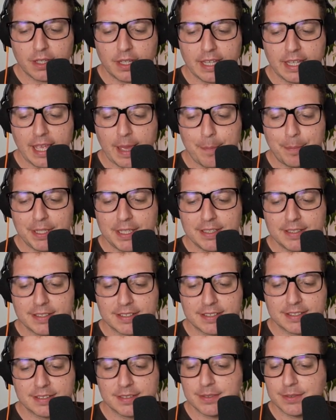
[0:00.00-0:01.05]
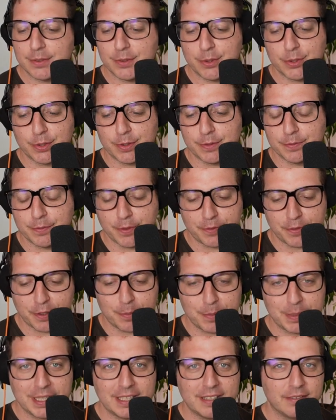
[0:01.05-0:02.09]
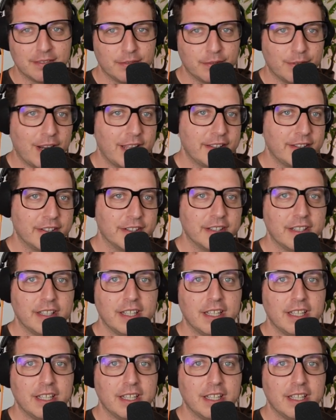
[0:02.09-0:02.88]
happiness or fulfillment rather